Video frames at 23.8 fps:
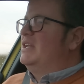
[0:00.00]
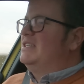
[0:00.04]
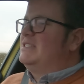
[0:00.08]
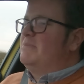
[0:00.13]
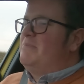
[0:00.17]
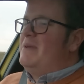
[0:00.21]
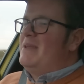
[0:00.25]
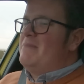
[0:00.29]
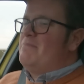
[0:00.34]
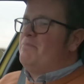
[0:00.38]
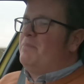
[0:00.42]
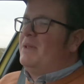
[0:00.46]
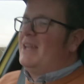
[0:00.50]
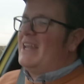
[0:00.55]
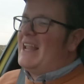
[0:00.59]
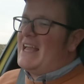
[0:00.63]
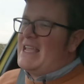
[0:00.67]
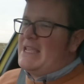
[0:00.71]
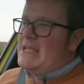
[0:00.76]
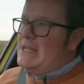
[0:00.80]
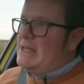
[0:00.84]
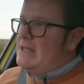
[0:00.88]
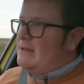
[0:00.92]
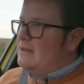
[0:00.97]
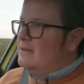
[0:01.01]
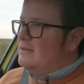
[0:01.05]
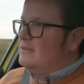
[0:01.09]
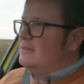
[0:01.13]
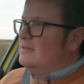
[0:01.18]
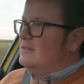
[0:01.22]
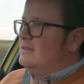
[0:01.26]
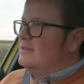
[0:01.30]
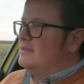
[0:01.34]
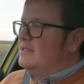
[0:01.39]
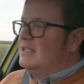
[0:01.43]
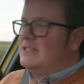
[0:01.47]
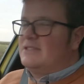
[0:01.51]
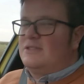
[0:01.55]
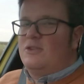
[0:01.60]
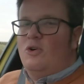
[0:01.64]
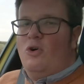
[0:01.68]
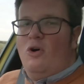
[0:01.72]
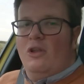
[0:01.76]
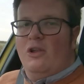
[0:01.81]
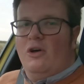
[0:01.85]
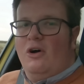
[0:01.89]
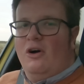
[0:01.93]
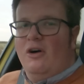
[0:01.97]
it's a bit plain. There's
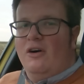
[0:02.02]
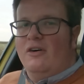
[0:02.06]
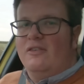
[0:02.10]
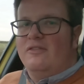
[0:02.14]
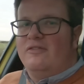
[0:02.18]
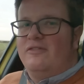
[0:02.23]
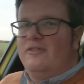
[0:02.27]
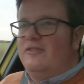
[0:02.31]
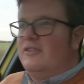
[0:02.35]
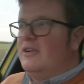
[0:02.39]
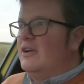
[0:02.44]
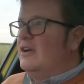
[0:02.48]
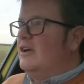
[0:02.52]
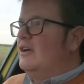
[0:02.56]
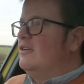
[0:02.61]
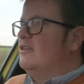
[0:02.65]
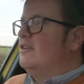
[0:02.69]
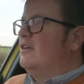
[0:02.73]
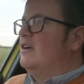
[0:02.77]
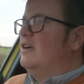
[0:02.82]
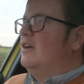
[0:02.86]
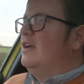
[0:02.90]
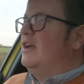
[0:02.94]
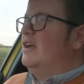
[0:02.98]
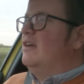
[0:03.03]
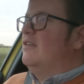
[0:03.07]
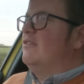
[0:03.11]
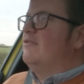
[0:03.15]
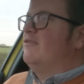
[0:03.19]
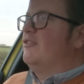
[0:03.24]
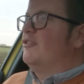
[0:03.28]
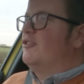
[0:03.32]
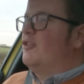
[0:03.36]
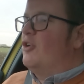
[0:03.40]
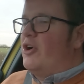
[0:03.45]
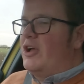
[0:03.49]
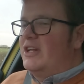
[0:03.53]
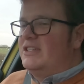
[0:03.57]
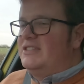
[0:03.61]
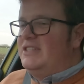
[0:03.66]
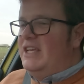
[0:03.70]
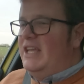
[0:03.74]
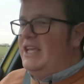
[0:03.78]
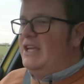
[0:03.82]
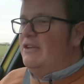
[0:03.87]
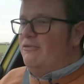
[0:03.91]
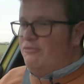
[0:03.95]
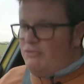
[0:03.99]
not a lot of
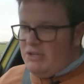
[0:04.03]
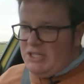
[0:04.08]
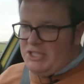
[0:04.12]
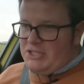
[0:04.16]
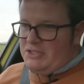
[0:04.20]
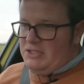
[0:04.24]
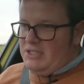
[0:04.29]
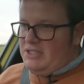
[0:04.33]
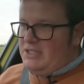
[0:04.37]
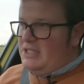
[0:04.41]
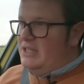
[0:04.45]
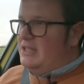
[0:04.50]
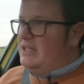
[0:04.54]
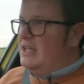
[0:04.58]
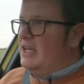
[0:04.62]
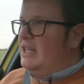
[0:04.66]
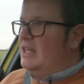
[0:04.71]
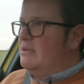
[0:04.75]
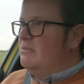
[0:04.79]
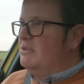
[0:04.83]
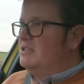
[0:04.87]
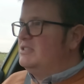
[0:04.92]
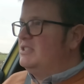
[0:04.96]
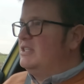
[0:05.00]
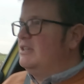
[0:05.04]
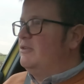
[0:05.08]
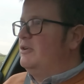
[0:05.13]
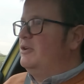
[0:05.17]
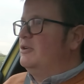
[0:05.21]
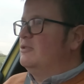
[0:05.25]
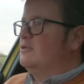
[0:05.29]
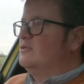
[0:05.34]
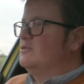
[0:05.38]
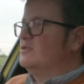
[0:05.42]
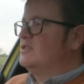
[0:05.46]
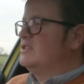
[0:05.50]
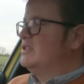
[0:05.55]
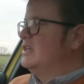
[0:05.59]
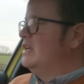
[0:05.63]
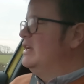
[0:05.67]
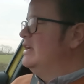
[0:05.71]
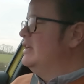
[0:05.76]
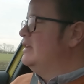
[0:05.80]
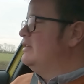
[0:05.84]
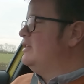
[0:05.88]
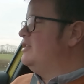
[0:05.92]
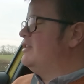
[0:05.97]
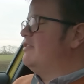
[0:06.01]
variety and richness in the materials.
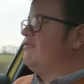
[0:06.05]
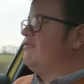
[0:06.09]
You